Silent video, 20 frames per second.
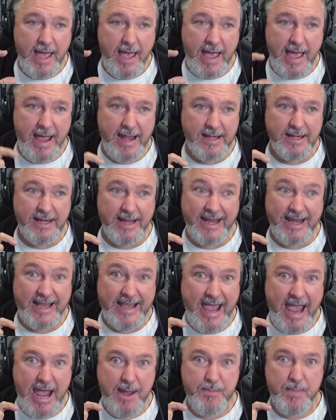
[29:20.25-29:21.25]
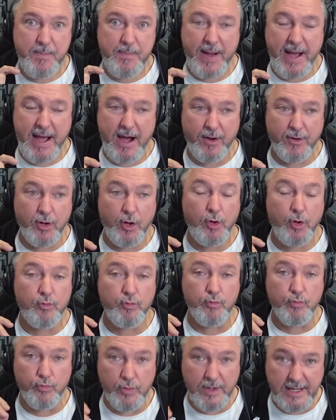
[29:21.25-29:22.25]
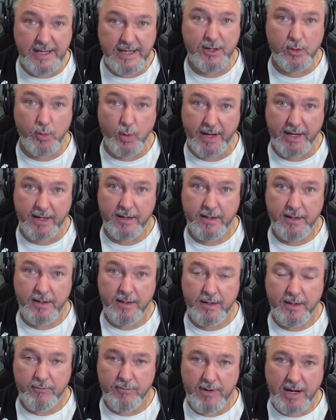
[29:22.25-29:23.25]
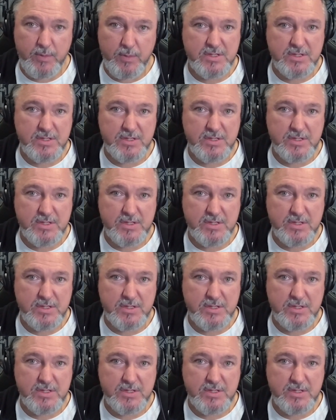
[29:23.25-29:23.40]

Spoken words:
And it came about really quick, right?